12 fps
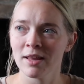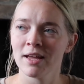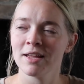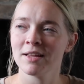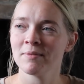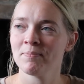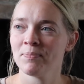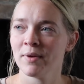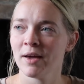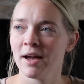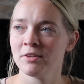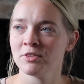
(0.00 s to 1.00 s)
Like,
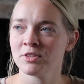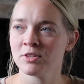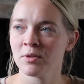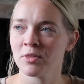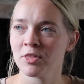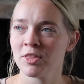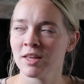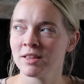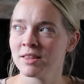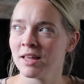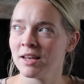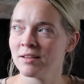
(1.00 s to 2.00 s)
I just don't
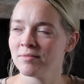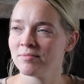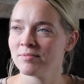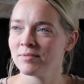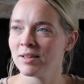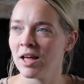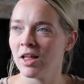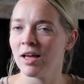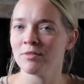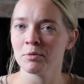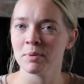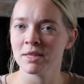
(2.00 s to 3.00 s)
think that I'll
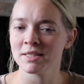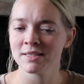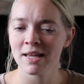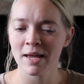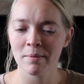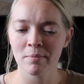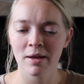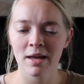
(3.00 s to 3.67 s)
ever be the same.